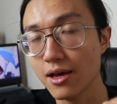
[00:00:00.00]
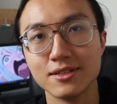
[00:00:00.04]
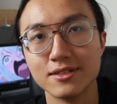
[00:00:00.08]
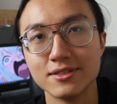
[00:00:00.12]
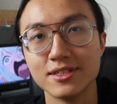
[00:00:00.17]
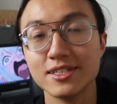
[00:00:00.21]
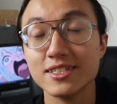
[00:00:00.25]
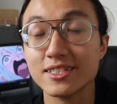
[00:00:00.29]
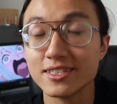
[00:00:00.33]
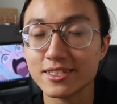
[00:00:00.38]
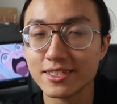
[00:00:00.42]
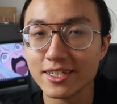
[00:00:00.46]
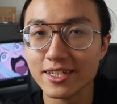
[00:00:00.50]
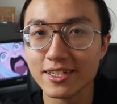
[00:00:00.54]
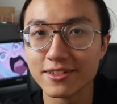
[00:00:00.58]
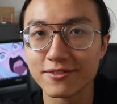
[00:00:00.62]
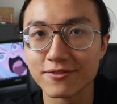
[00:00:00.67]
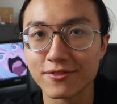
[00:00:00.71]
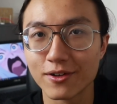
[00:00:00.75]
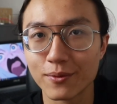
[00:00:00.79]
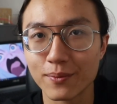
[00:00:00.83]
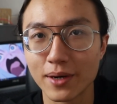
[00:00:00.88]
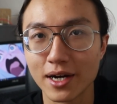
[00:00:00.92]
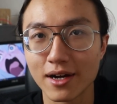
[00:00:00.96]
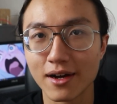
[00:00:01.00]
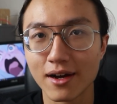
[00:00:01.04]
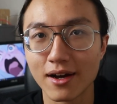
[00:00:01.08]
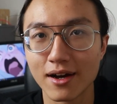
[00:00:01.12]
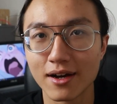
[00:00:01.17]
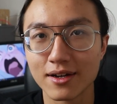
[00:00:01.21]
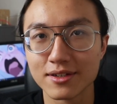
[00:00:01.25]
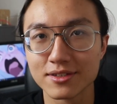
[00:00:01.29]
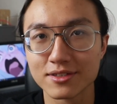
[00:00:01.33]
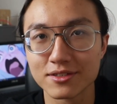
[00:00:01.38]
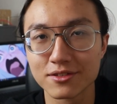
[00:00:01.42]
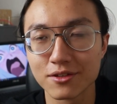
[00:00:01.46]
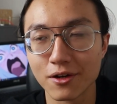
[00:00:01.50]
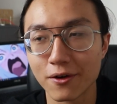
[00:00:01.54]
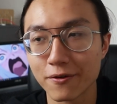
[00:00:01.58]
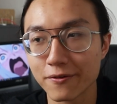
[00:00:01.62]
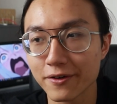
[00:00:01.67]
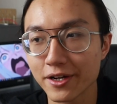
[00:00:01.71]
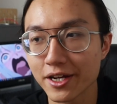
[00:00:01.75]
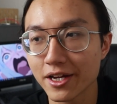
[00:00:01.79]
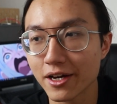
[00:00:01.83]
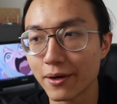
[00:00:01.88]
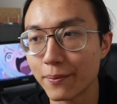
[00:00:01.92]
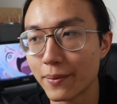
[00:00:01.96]
This is it for my
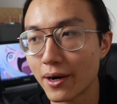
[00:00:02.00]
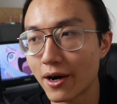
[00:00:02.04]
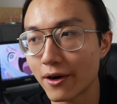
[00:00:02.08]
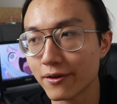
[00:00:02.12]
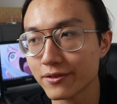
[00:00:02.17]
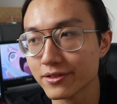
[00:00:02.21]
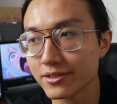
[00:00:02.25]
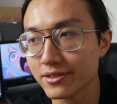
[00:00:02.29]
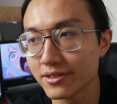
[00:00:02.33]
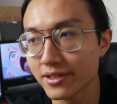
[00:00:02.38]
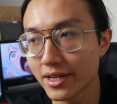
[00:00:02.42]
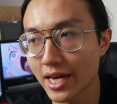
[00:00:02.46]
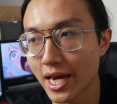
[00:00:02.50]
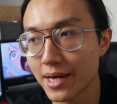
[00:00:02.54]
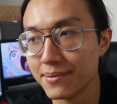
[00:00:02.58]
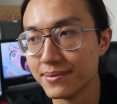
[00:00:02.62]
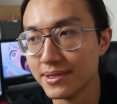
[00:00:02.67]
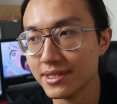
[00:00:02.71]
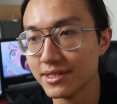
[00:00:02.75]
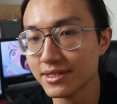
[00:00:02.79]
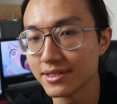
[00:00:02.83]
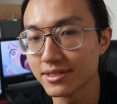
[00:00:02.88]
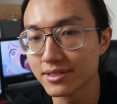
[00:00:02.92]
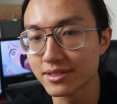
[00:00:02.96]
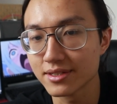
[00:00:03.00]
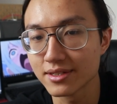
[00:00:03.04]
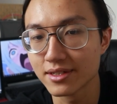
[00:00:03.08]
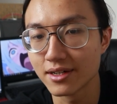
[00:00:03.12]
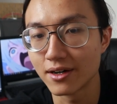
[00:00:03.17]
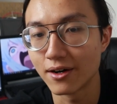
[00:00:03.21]
story about scammers